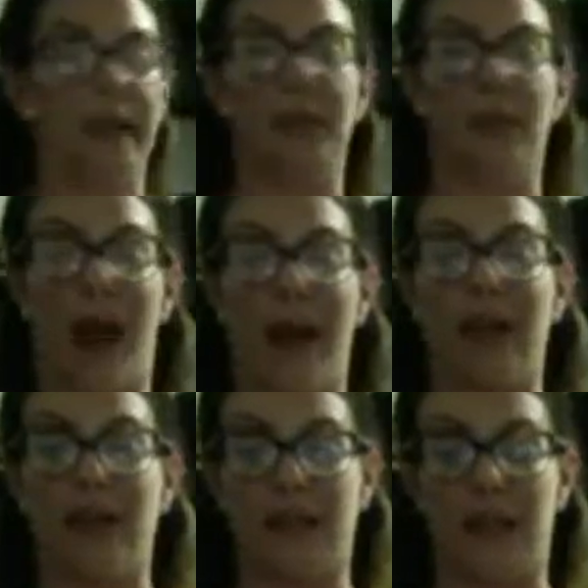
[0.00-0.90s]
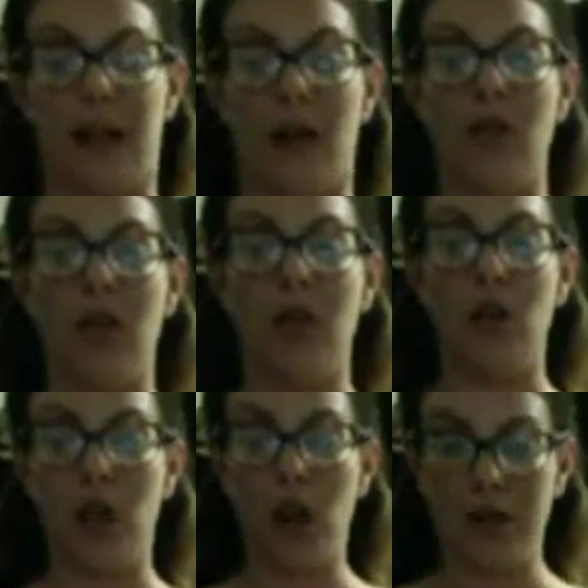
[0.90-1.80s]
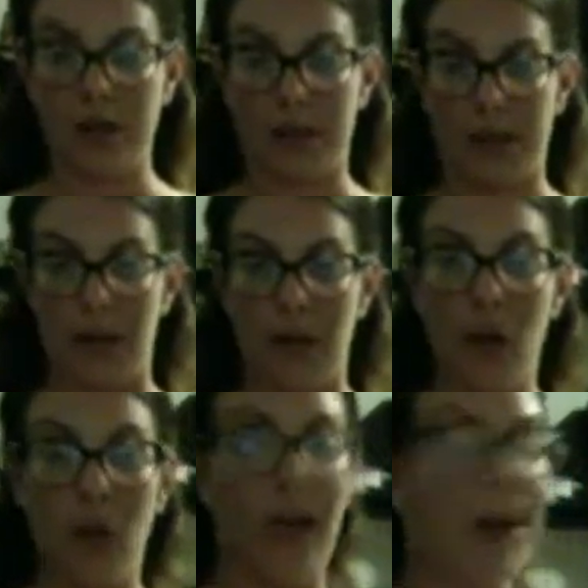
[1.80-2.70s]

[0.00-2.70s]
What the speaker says: buy and sell currency, right?